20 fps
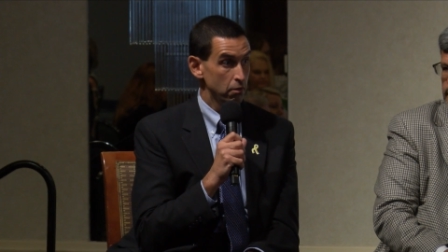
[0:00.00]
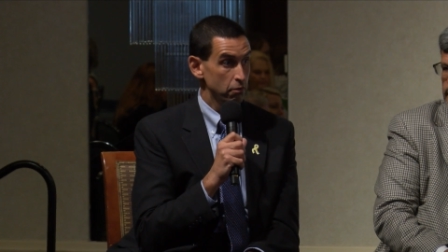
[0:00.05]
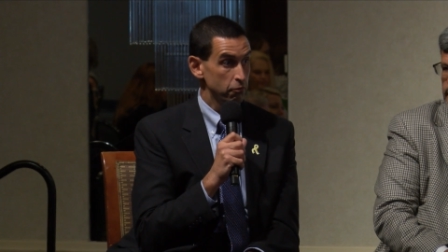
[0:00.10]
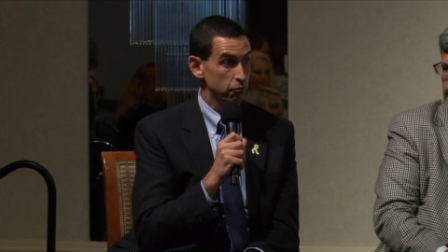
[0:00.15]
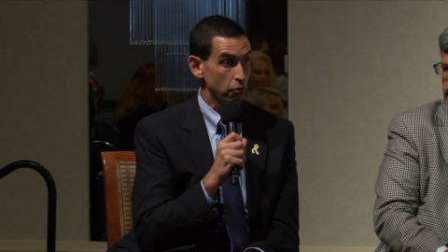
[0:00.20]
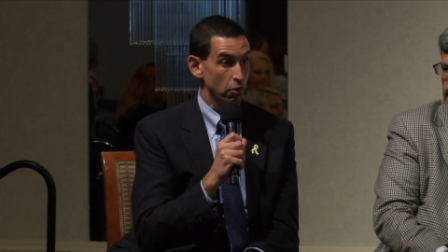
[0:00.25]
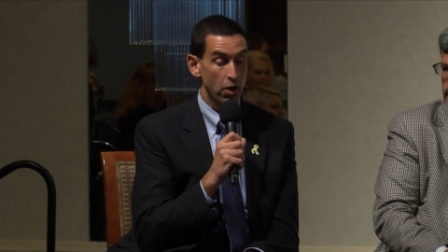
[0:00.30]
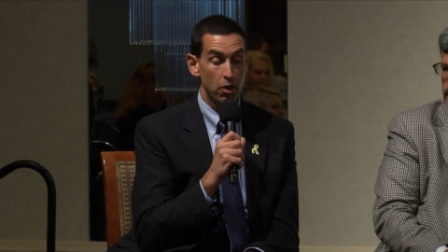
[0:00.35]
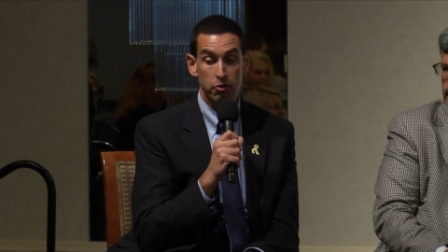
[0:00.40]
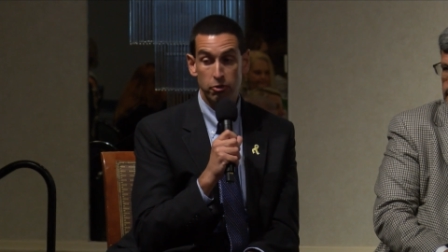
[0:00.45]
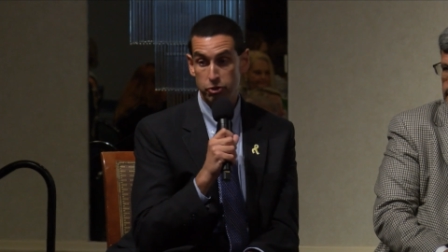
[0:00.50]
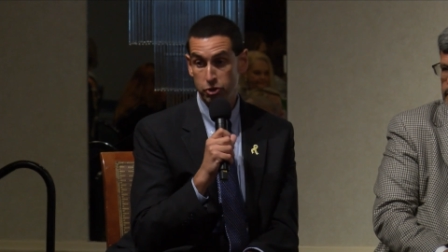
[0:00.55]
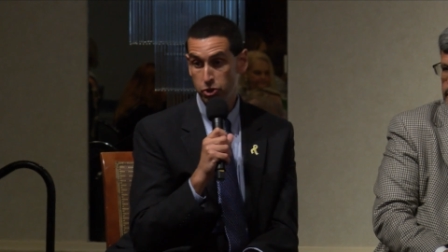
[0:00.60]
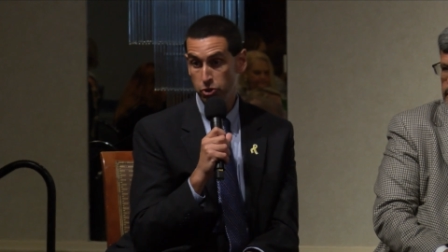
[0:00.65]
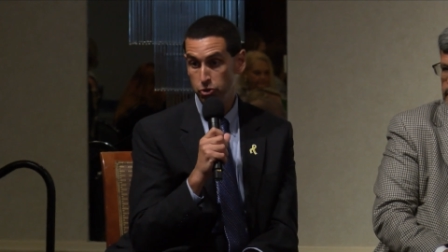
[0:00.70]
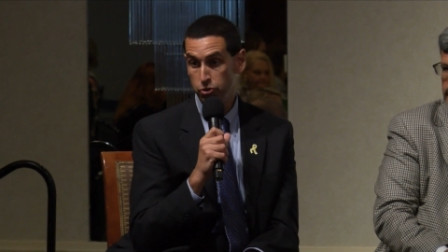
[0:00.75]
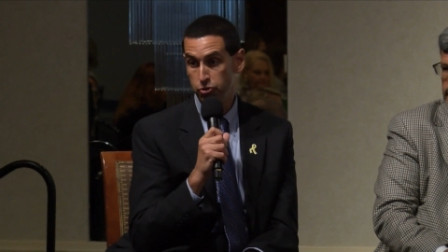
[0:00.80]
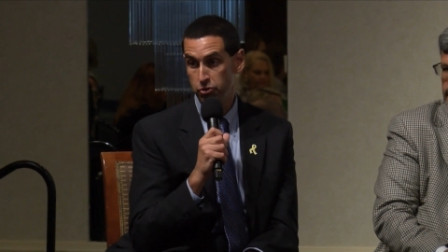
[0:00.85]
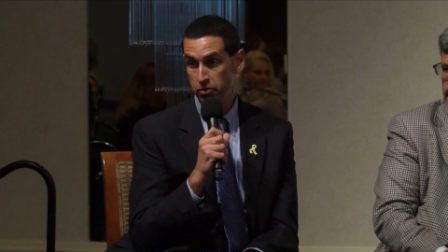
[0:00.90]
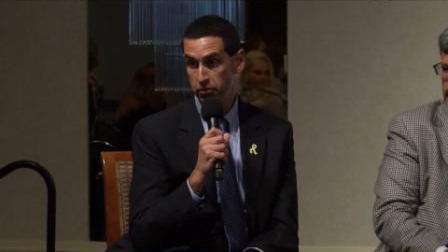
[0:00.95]
for other
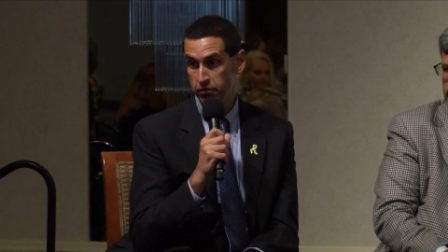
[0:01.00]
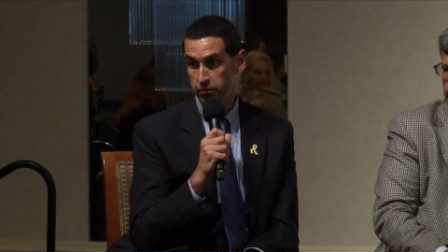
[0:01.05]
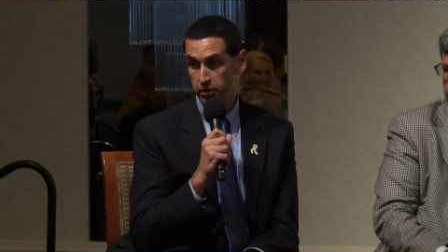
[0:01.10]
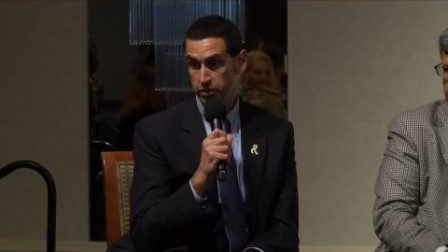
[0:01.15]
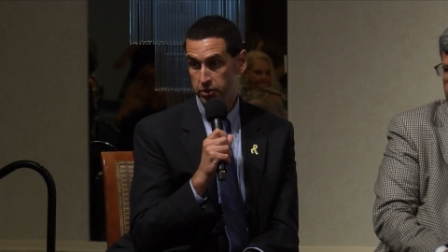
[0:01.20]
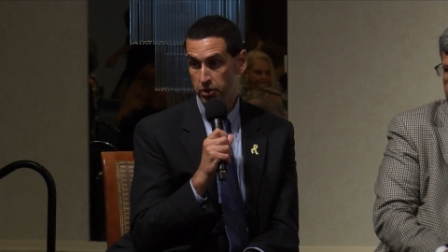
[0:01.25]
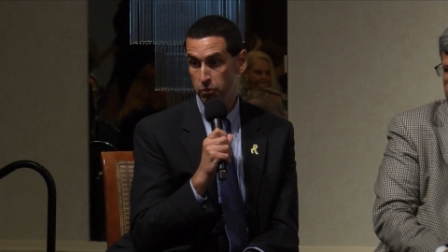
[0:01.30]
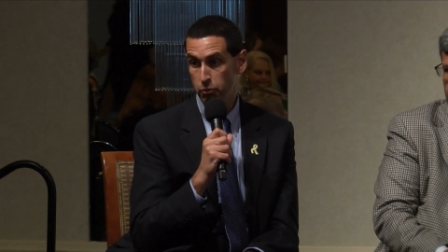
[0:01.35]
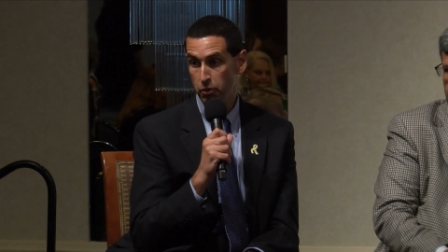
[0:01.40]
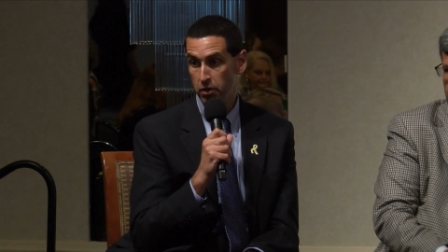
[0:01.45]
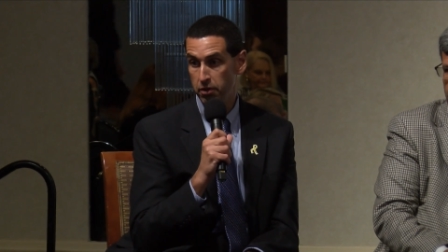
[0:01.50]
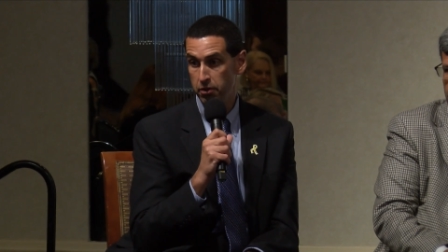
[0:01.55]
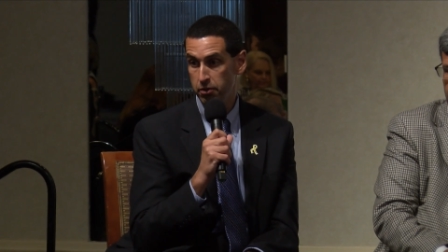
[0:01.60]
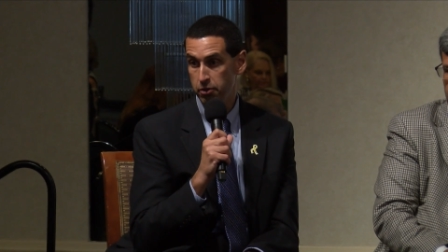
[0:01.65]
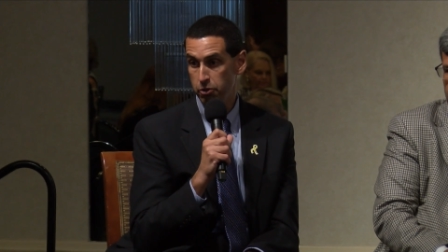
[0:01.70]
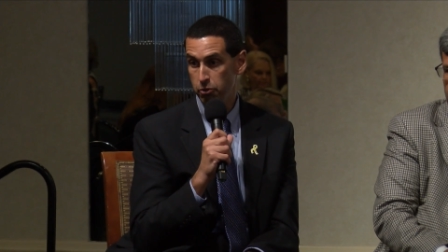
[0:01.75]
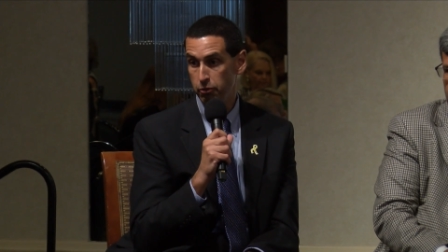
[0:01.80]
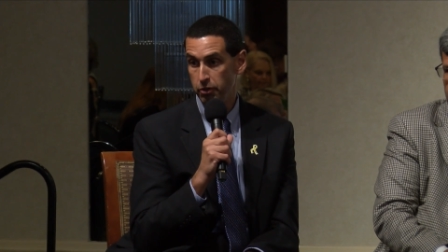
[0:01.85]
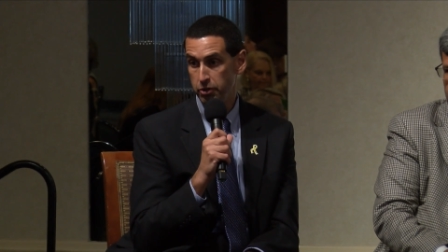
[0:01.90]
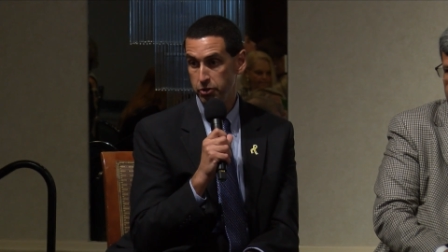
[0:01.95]
children afflicted with
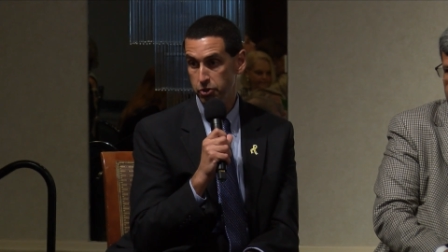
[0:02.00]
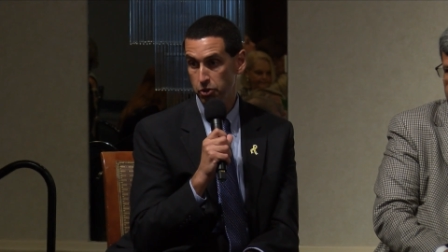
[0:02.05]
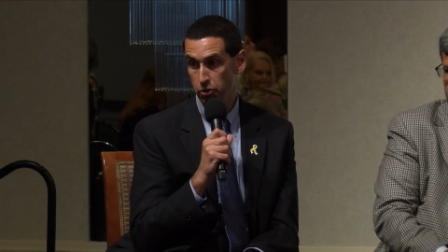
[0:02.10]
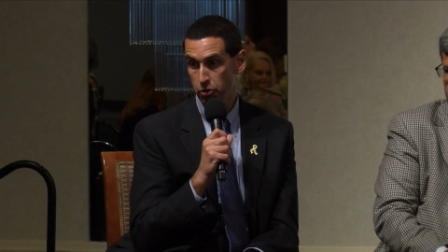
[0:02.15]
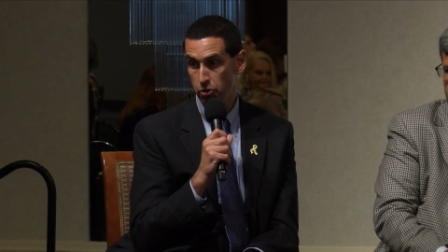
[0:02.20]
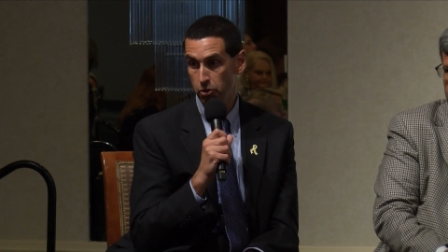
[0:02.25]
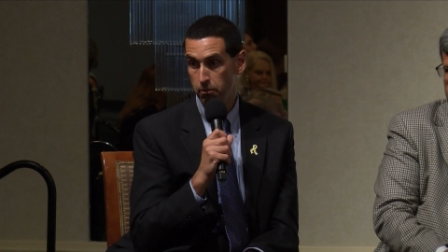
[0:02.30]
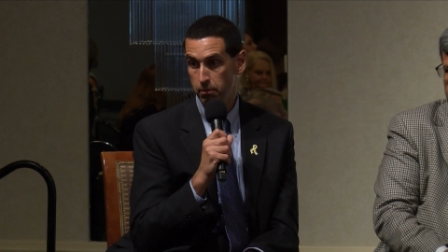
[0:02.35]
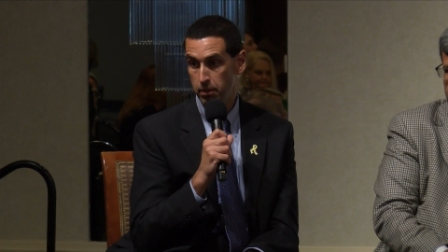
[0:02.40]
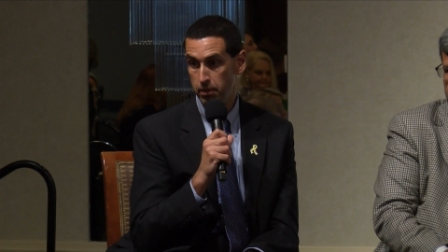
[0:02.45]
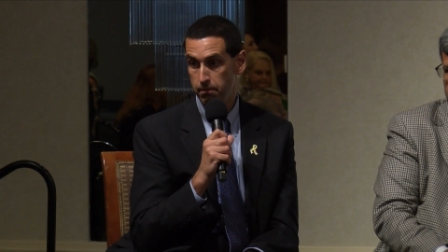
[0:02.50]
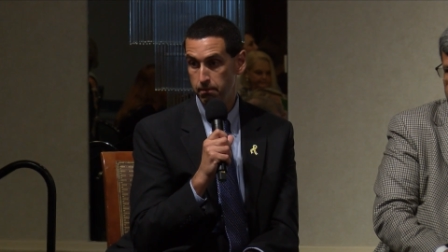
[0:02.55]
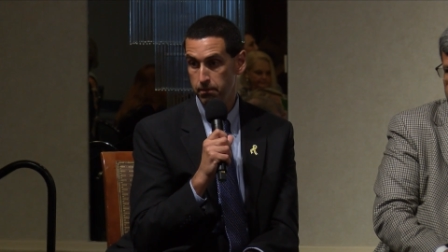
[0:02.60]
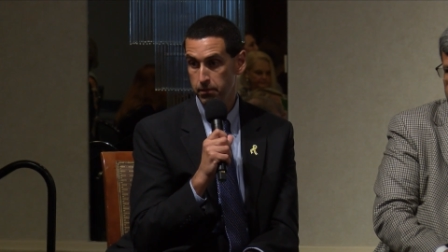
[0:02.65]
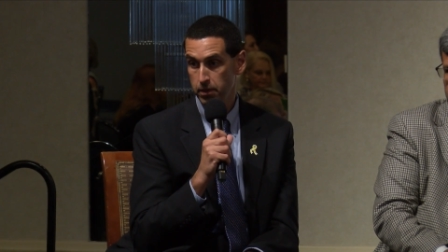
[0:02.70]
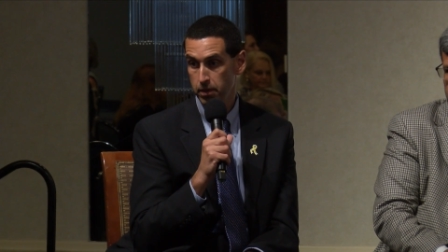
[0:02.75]
Ewing sarcoma.